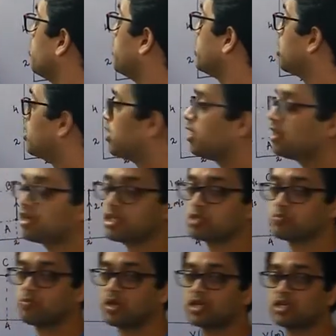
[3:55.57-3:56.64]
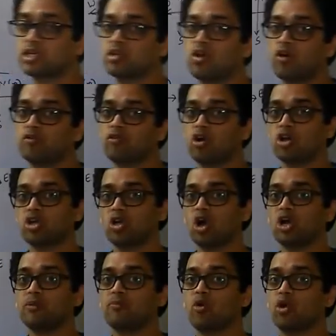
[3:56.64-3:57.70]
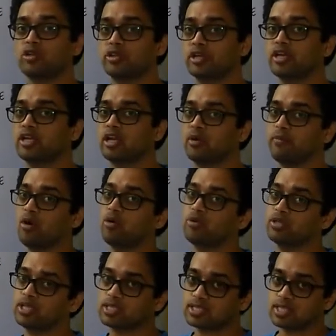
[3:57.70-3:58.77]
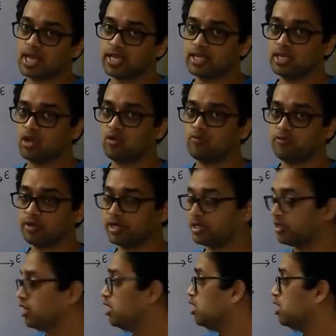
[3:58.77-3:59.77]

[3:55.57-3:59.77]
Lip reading: meter, irrespective of or not bothering about the sign of it.